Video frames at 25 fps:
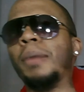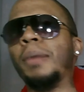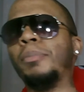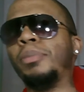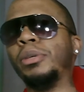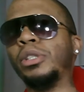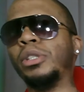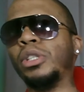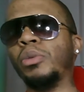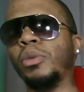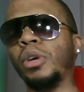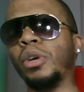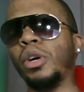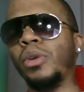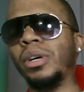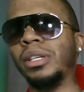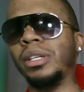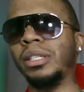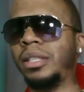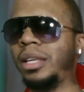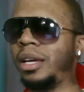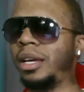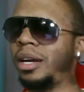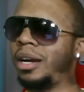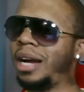put your
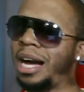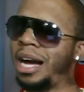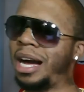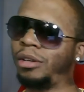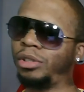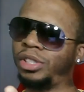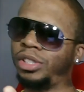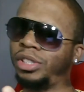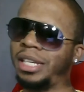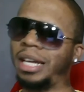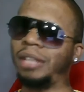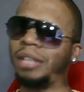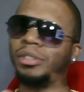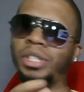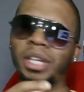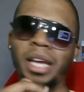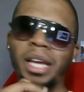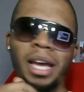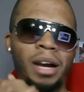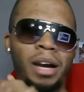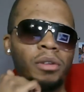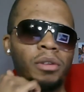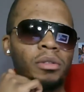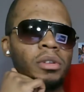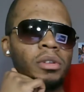request there. I'll shout you
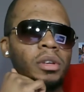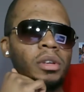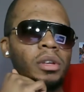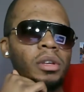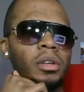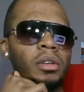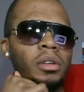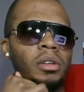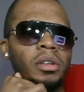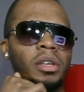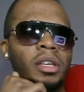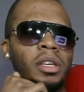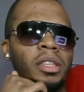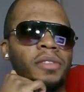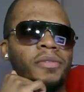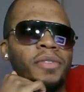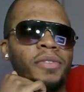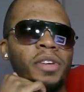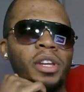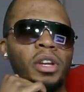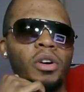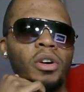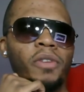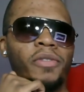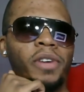out in the
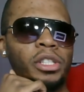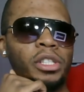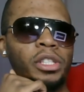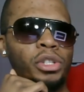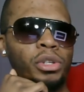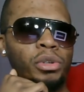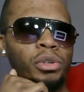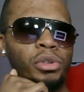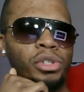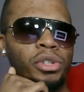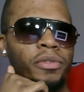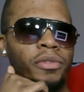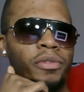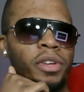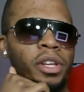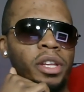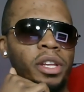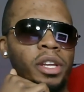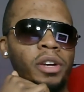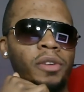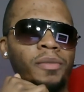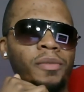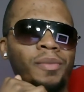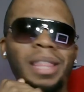video if I choose your video.